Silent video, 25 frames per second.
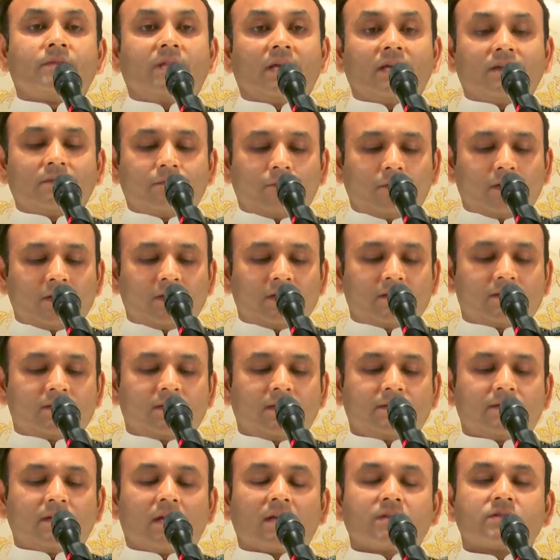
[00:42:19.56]
Therefore, it
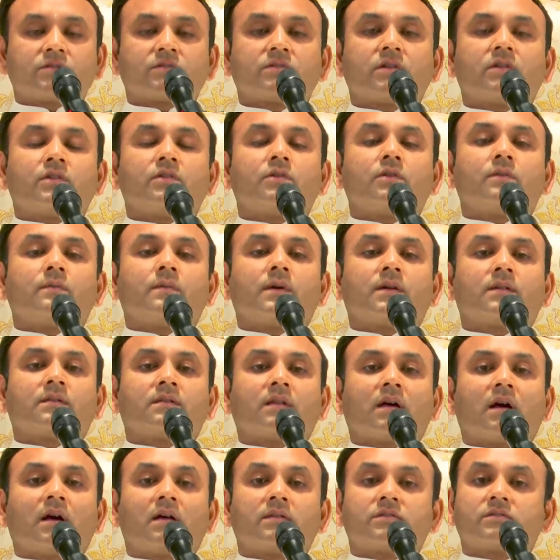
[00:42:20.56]
says Ascharyo
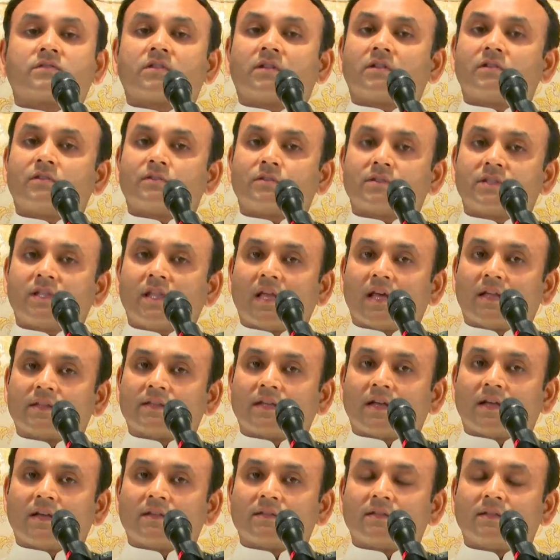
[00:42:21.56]
Vakta, Ascharyo
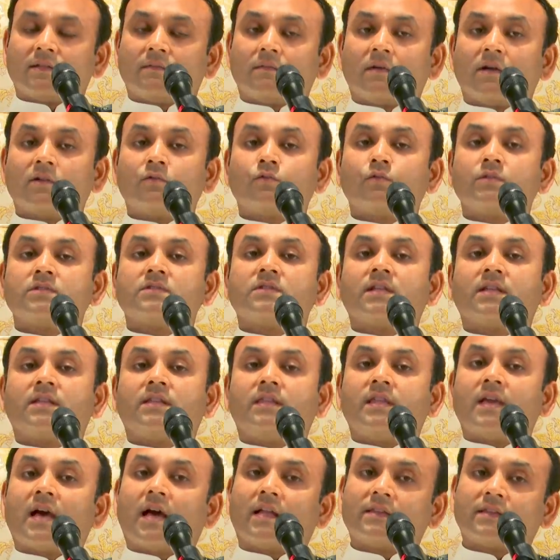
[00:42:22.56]
Jnata. The one who is the
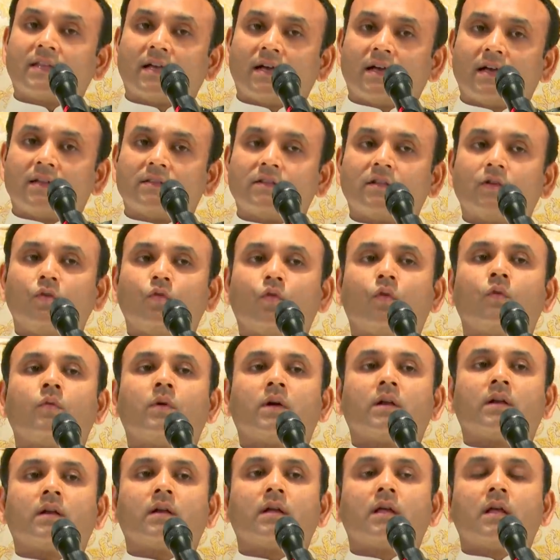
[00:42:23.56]
Jnata, the
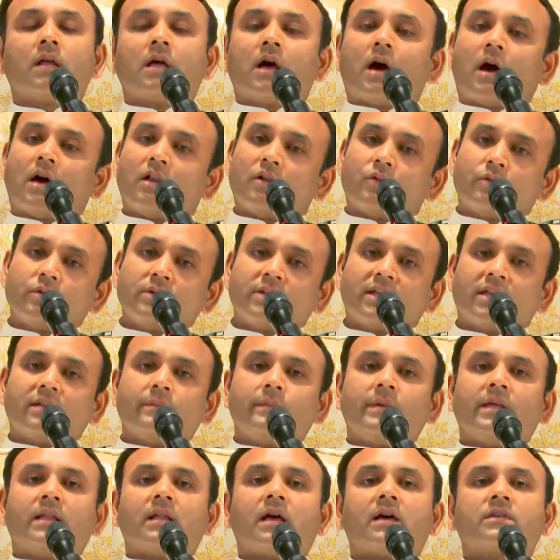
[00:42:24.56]
knower, alone
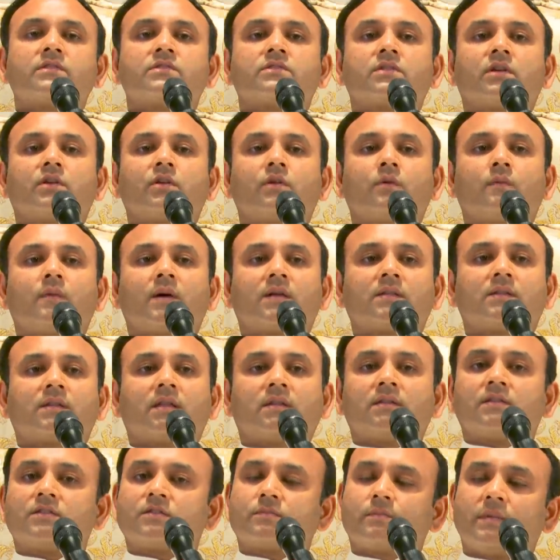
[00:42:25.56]
can be an Ascharyo
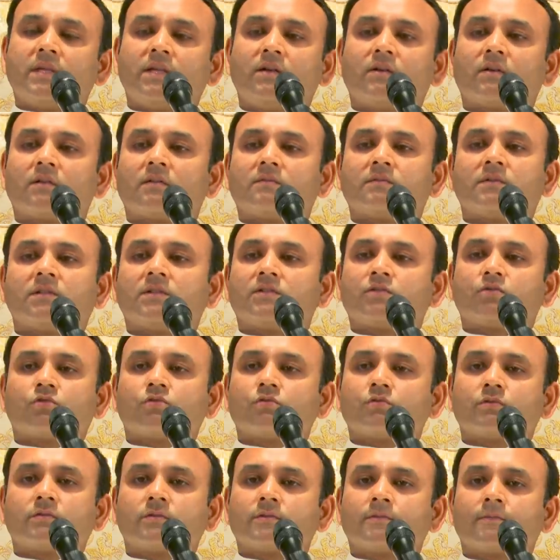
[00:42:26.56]
Vakta, the speaker of this
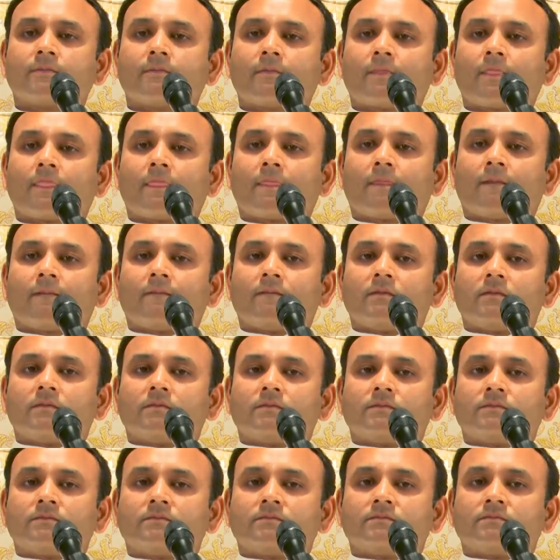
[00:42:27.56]
truth.
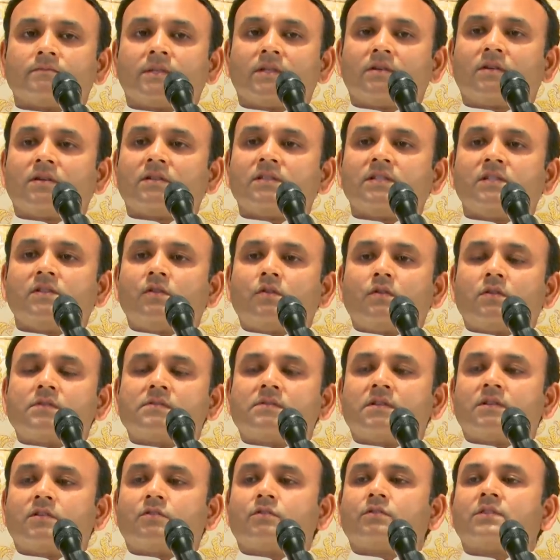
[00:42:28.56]
Because he
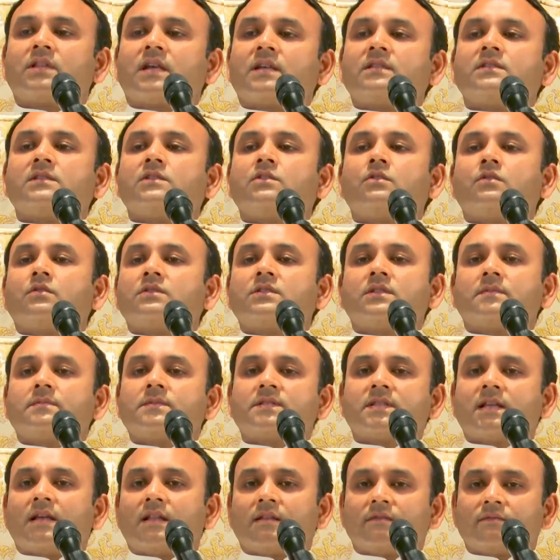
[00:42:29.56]
knows the truth as he knows
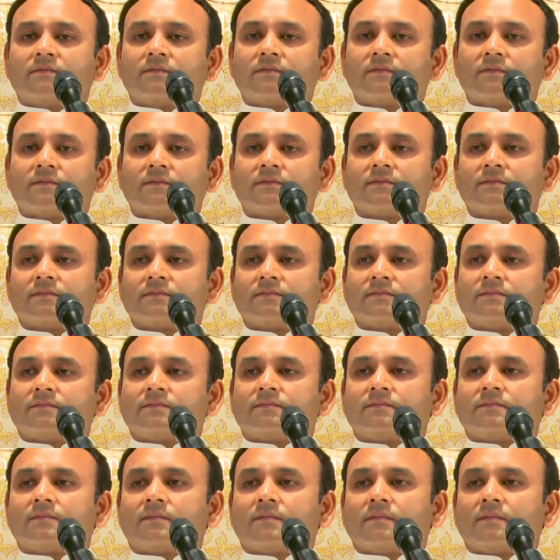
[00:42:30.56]
himself.
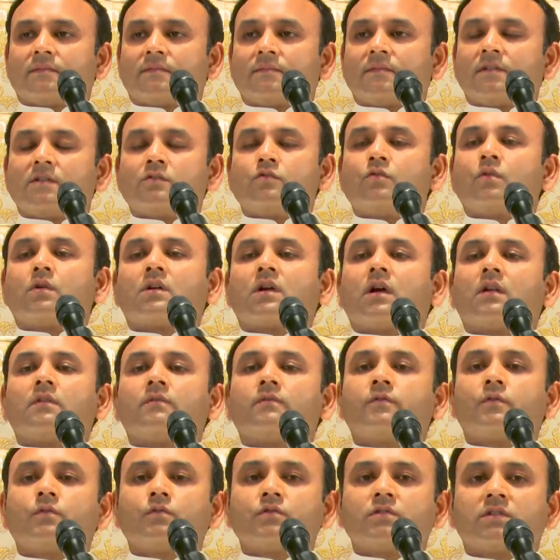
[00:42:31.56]
There is no
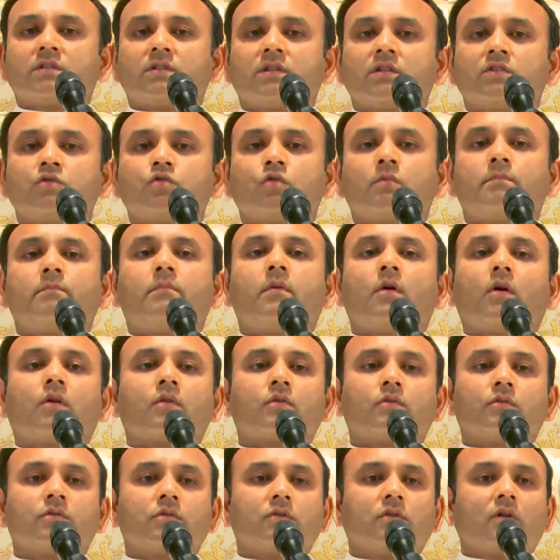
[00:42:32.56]
confusion, there is no
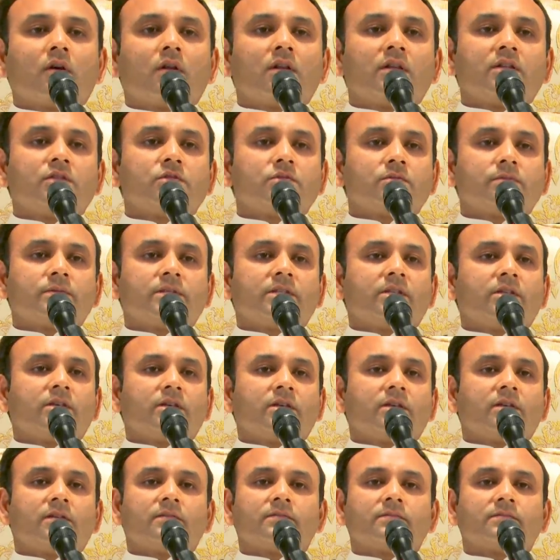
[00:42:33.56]
borrowed knowledge over
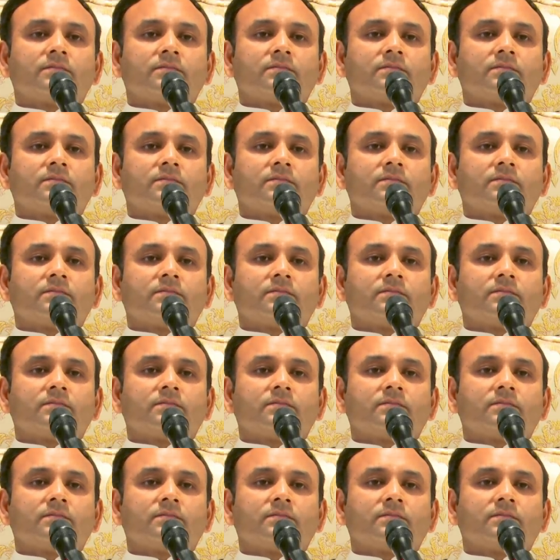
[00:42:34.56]
here.